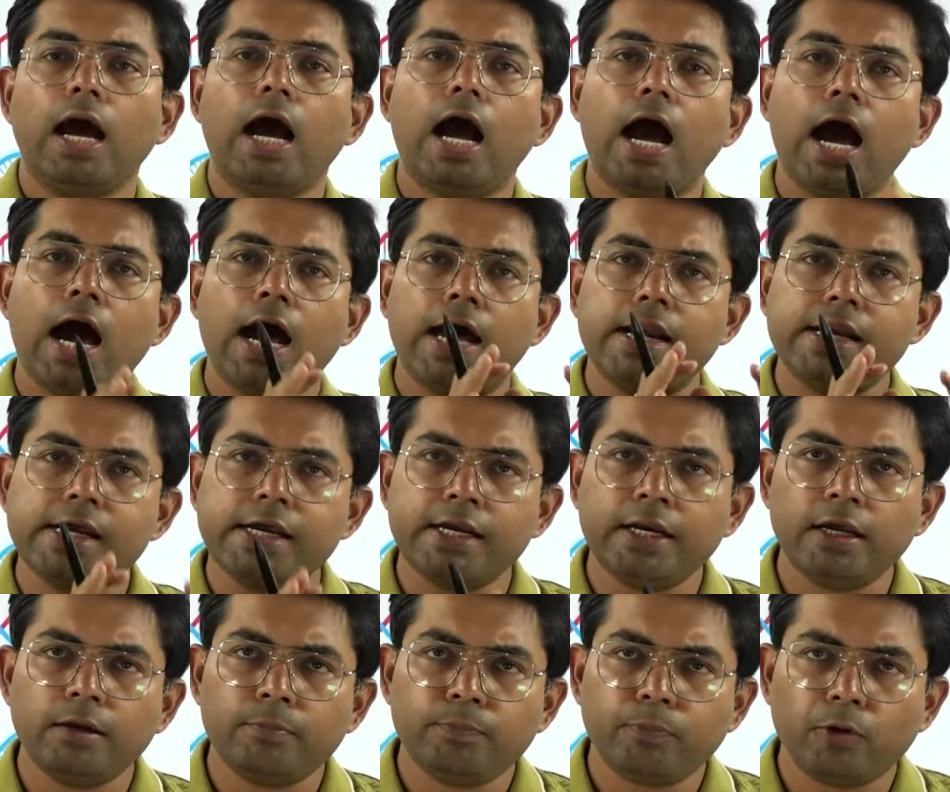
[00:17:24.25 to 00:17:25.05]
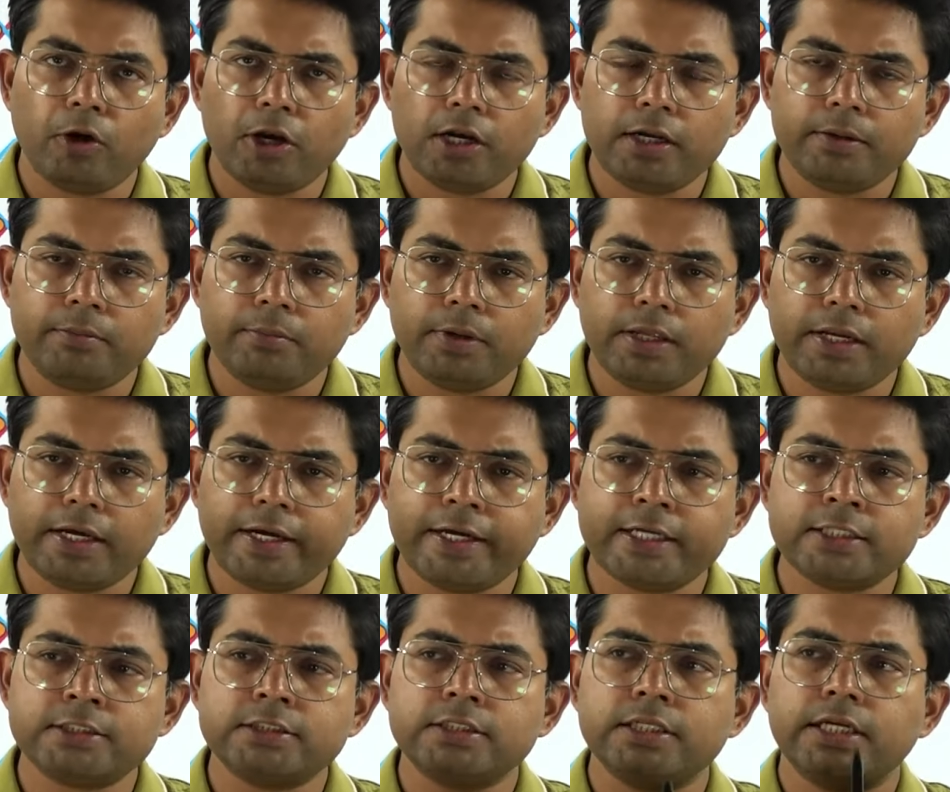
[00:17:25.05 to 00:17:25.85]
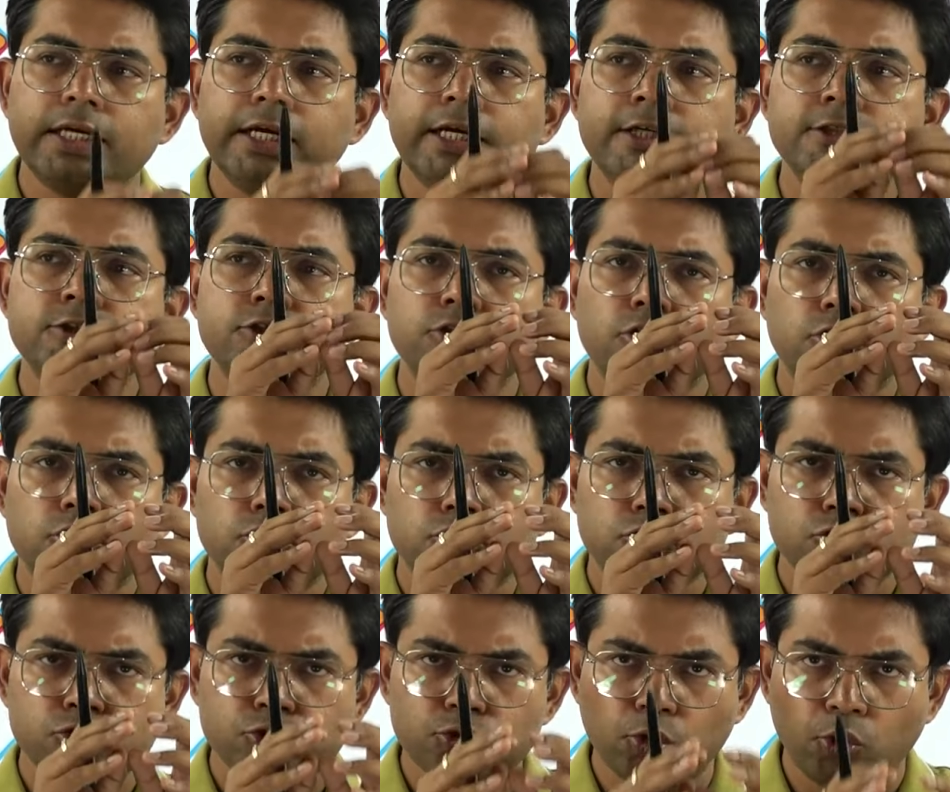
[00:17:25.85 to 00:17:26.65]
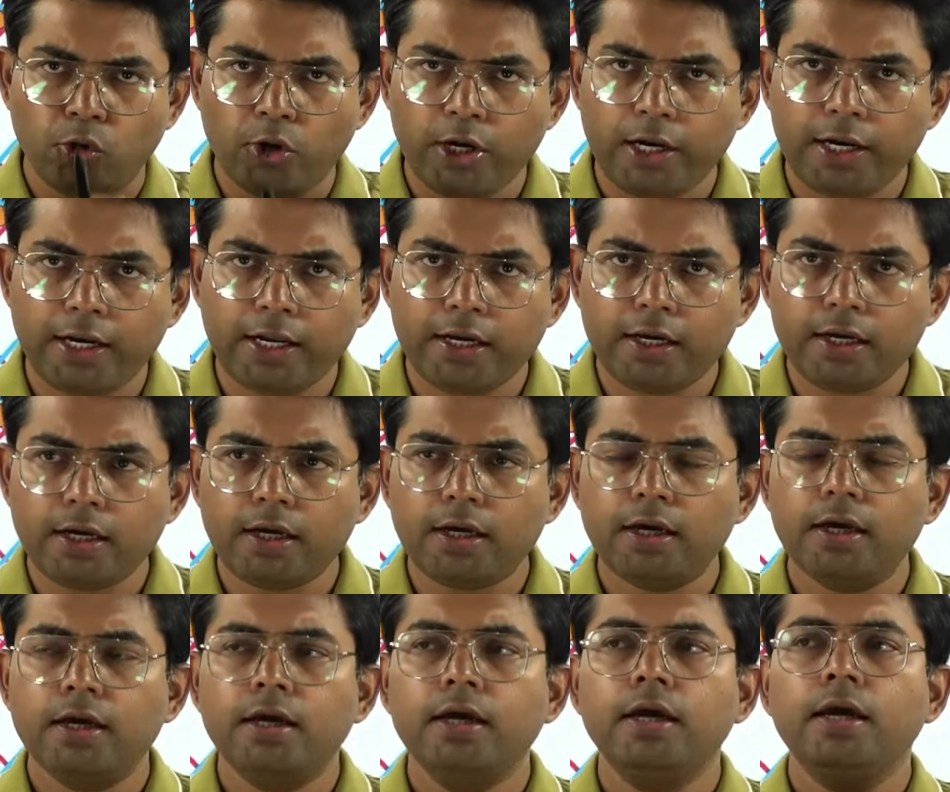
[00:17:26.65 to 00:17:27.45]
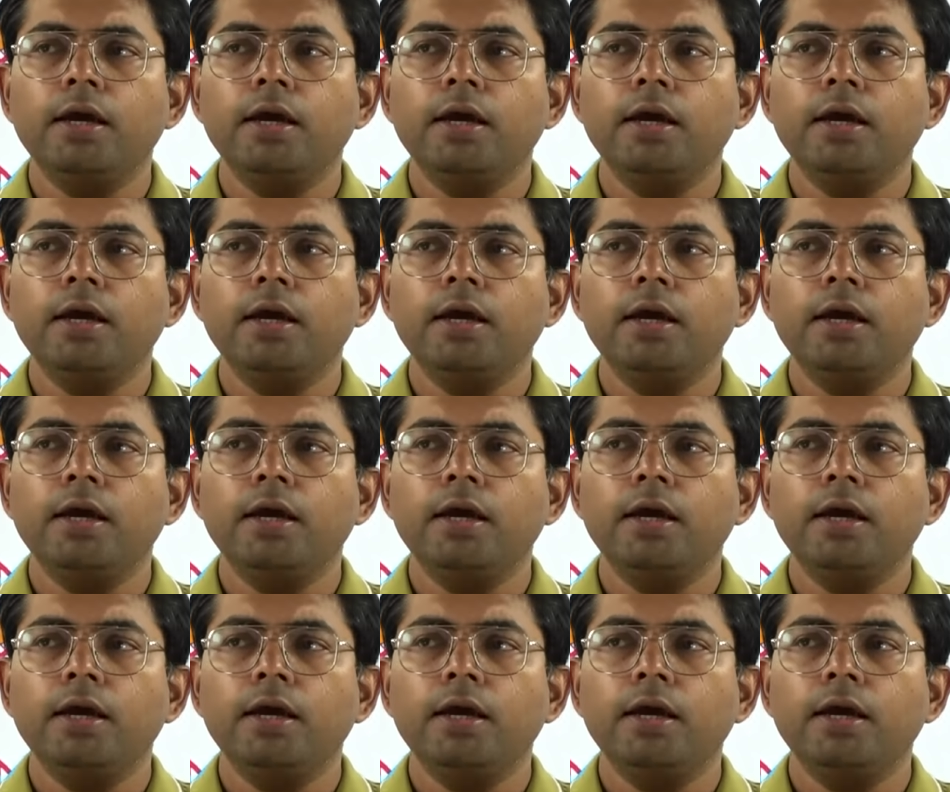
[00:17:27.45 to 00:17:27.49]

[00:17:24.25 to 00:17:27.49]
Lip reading: RNA polymerase is solely